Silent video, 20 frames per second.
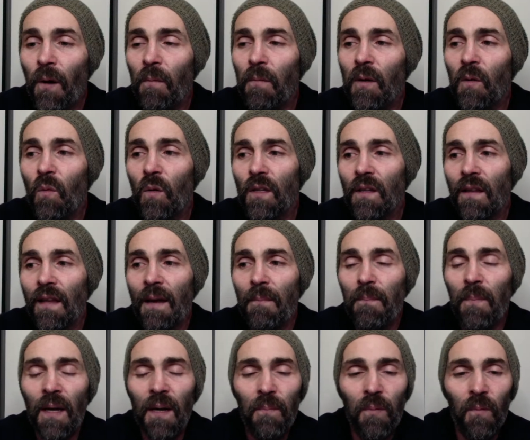probably wouldn't
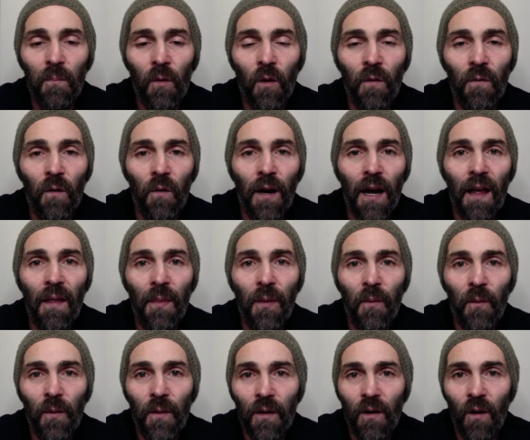let people move around
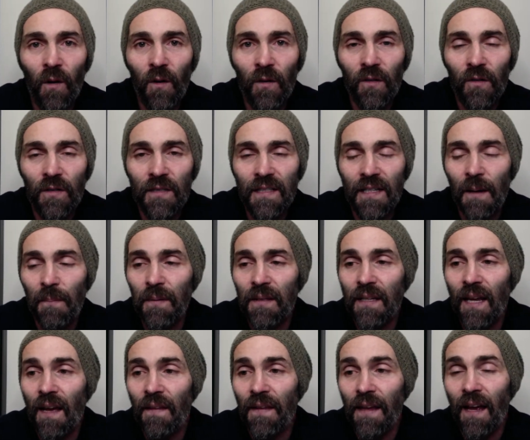through the corridors and up and
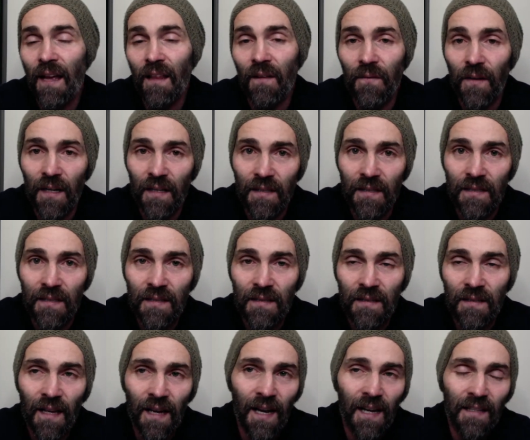down the
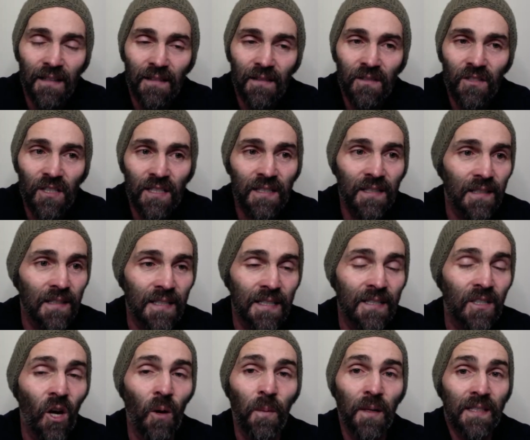elevators. That just is
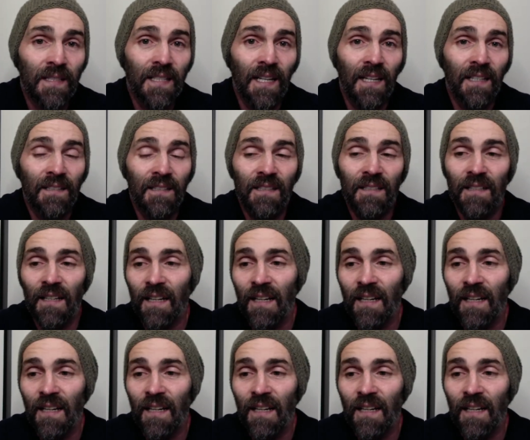common sense.